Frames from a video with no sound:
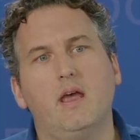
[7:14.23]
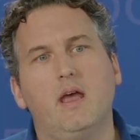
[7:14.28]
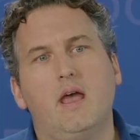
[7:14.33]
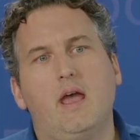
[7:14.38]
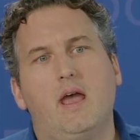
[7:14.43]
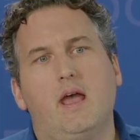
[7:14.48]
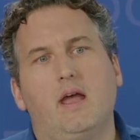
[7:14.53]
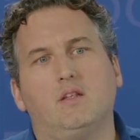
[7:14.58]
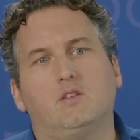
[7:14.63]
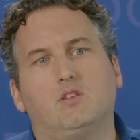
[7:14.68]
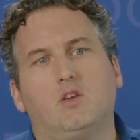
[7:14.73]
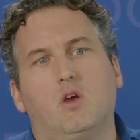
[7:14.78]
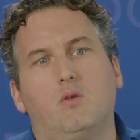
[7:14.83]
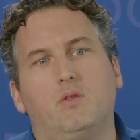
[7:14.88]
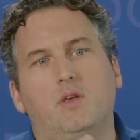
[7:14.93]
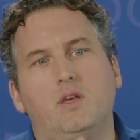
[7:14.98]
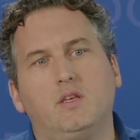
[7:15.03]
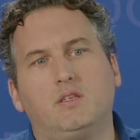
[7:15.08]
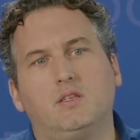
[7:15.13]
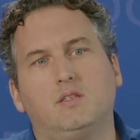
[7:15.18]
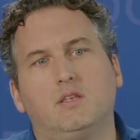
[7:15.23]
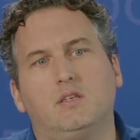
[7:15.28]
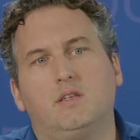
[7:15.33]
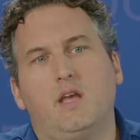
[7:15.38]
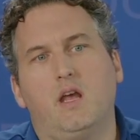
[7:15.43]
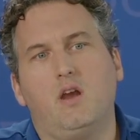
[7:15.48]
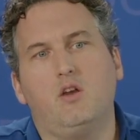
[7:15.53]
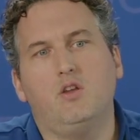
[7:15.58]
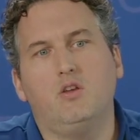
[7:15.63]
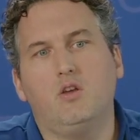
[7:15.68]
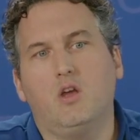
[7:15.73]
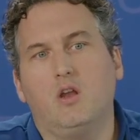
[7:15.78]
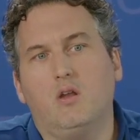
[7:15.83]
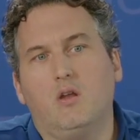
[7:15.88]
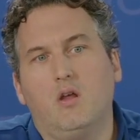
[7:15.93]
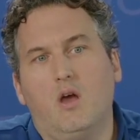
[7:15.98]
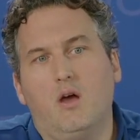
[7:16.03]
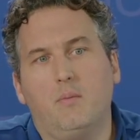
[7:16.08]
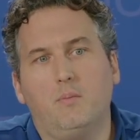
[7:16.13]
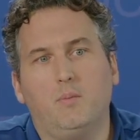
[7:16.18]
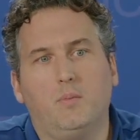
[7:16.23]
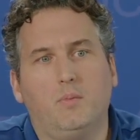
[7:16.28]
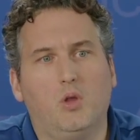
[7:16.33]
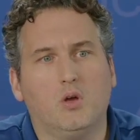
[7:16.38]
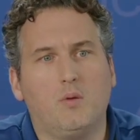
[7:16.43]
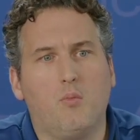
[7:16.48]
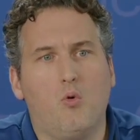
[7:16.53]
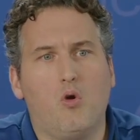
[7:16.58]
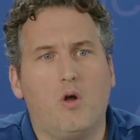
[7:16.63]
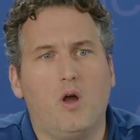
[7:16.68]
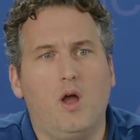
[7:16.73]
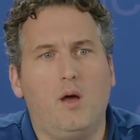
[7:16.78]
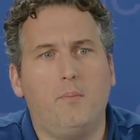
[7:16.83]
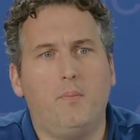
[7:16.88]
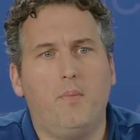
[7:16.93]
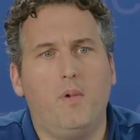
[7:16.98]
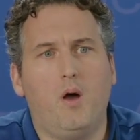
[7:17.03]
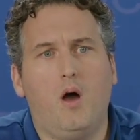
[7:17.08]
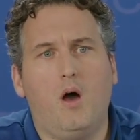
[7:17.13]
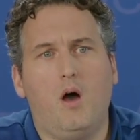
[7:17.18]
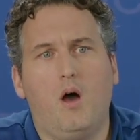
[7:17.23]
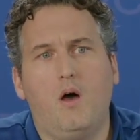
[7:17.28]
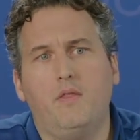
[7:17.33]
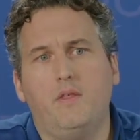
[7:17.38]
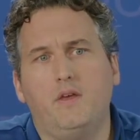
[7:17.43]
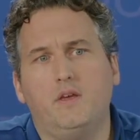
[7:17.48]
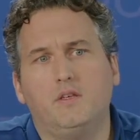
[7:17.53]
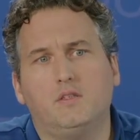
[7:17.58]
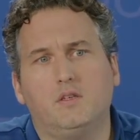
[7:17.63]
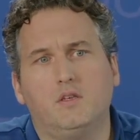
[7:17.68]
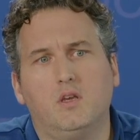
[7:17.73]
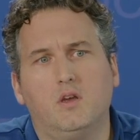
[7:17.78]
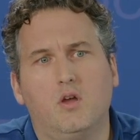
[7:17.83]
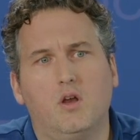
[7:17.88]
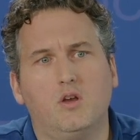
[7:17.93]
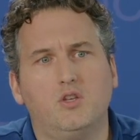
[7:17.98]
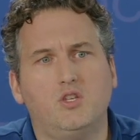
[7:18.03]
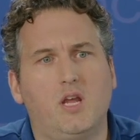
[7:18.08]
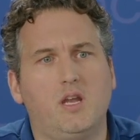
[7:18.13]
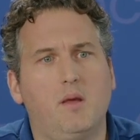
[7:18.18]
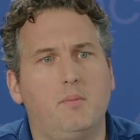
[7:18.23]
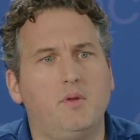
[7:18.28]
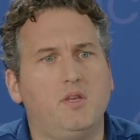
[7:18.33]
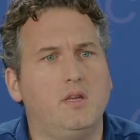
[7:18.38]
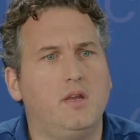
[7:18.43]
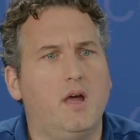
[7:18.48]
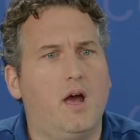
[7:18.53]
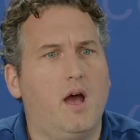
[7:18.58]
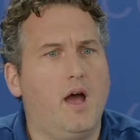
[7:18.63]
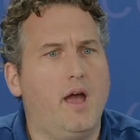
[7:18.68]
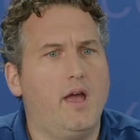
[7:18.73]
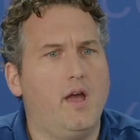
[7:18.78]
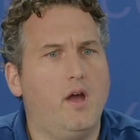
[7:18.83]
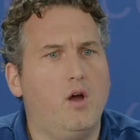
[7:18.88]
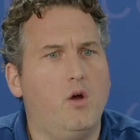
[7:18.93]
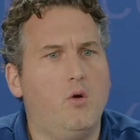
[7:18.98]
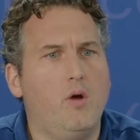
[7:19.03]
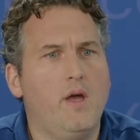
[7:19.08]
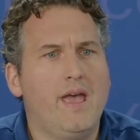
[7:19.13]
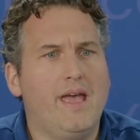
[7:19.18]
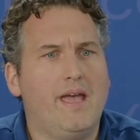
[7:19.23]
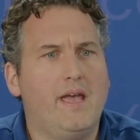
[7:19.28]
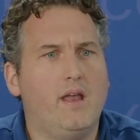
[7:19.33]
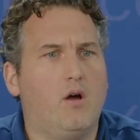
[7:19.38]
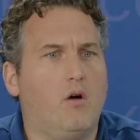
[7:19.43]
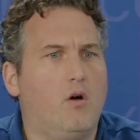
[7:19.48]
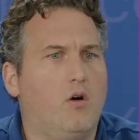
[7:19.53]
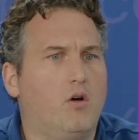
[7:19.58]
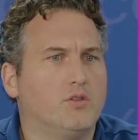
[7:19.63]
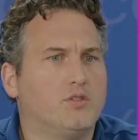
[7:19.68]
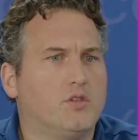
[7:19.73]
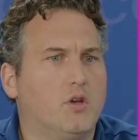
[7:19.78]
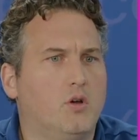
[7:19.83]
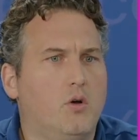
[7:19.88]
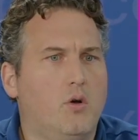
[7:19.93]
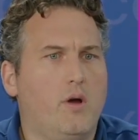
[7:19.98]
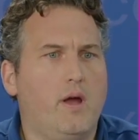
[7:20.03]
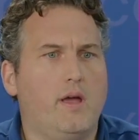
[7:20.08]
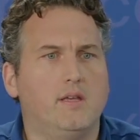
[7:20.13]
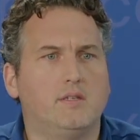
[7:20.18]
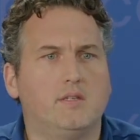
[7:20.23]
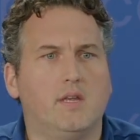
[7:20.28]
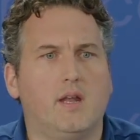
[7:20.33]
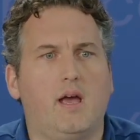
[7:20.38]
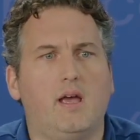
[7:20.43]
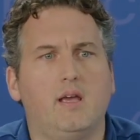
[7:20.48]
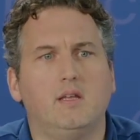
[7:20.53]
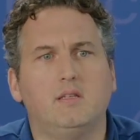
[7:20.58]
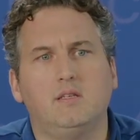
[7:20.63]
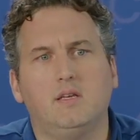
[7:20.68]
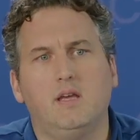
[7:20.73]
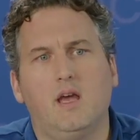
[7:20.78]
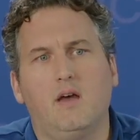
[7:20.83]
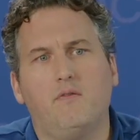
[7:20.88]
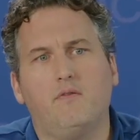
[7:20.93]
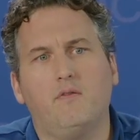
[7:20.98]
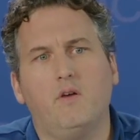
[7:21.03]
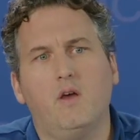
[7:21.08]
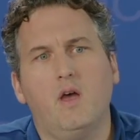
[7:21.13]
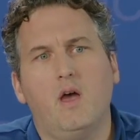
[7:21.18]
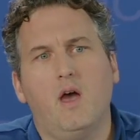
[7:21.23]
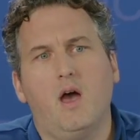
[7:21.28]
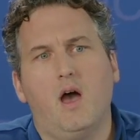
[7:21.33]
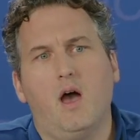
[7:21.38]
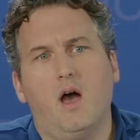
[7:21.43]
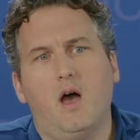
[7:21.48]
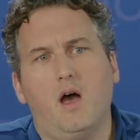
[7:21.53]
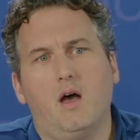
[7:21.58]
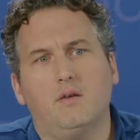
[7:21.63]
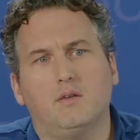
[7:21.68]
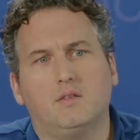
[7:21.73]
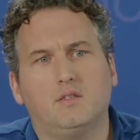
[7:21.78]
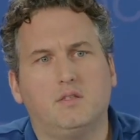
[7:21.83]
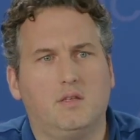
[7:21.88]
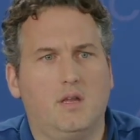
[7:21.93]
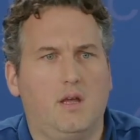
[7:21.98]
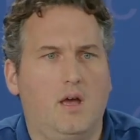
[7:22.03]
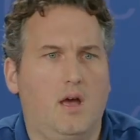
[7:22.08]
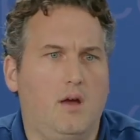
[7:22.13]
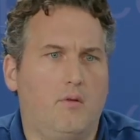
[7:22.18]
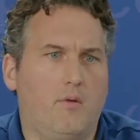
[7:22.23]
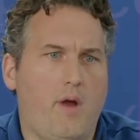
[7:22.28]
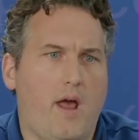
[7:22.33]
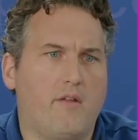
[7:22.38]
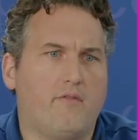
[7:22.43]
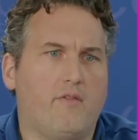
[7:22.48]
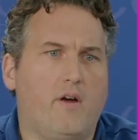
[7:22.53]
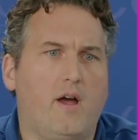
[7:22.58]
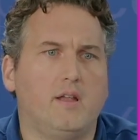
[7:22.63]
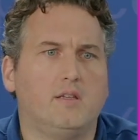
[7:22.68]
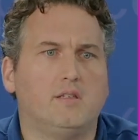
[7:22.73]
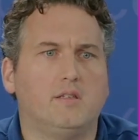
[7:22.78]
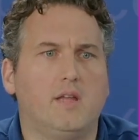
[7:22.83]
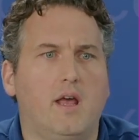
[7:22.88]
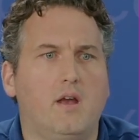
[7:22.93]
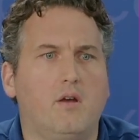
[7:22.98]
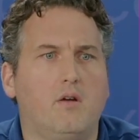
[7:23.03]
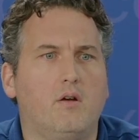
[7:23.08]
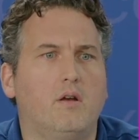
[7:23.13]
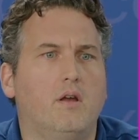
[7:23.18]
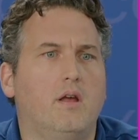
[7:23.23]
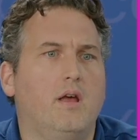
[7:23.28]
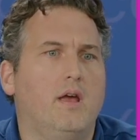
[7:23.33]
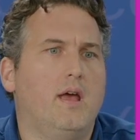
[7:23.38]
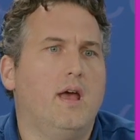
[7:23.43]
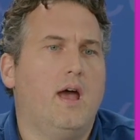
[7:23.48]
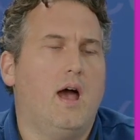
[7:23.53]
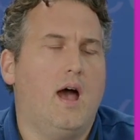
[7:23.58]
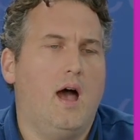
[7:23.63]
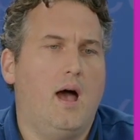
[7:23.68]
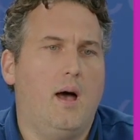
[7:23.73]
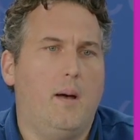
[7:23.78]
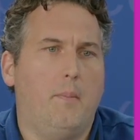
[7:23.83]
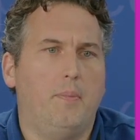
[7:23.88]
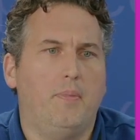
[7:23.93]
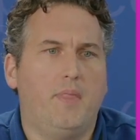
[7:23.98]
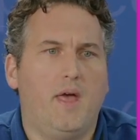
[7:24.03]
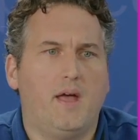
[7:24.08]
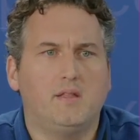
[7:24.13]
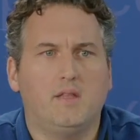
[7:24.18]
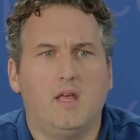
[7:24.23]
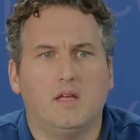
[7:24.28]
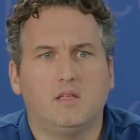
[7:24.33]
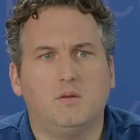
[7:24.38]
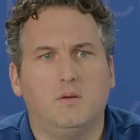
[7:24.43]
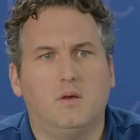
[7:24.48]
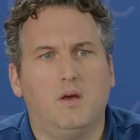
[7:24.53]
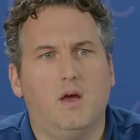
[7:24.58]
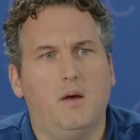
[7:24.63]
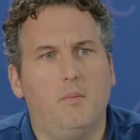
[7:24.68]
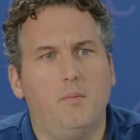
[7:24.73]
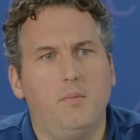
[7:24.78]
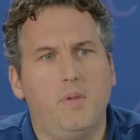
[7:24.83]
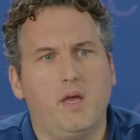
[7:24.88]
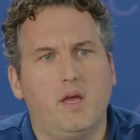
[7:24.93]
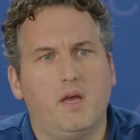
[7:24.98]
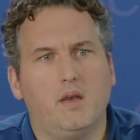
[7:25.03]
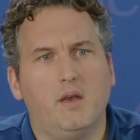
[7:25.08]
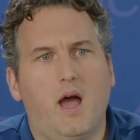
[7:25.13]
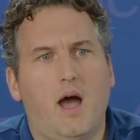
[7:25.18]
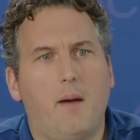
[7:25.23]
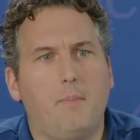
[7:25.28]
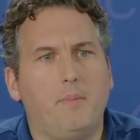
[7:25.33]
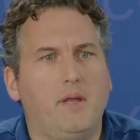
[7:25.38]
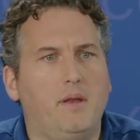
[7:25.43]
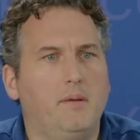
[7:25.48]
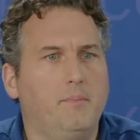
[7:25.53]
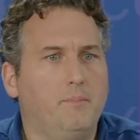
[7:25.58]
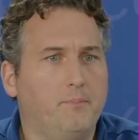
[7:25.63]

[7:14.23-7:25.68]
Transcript: And so this is a standard. You can look more up on this. You can go to jwt.io. It also is an IETF ratified standard that's being adopted.